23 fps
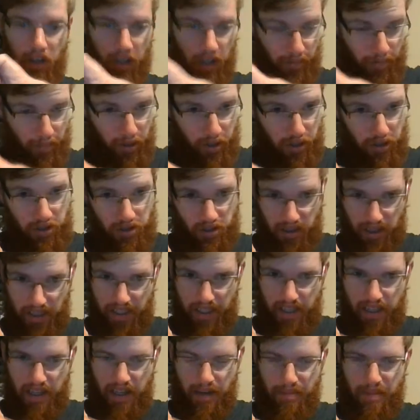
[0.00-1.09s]

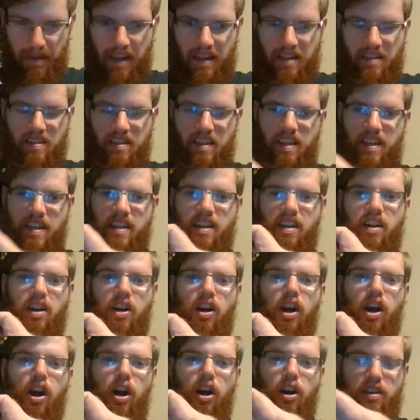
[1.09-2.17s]
commercially amazing,
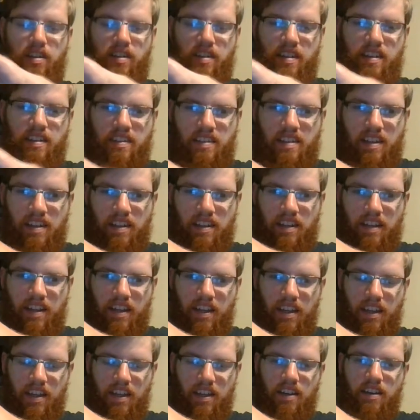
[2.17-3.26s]

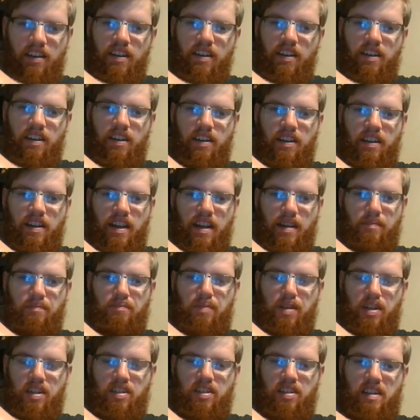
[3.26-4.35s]
artistically
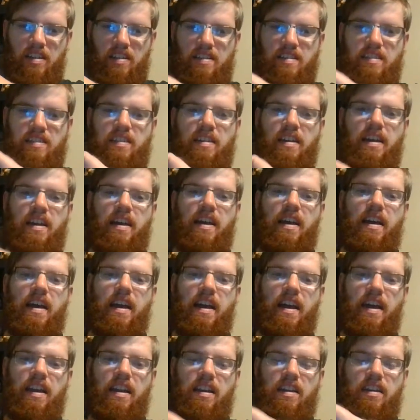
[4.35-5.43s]
ambitious,
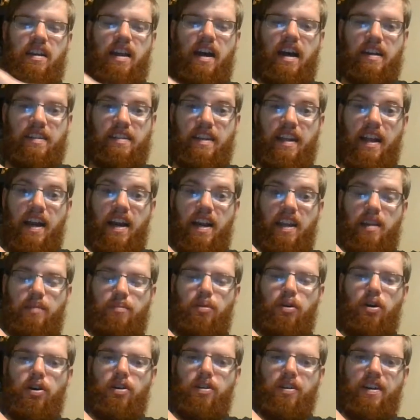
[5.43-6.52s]
and it knocked it out of the
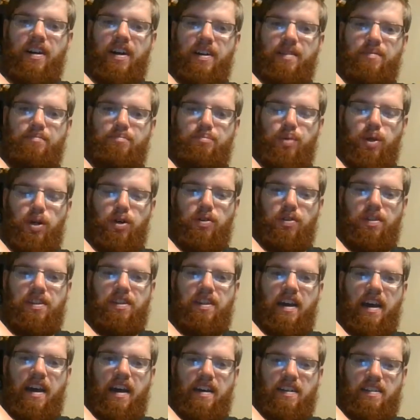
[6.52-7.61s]
park on both
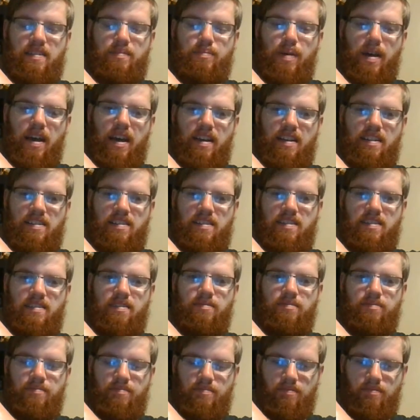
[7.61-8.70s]
aspects.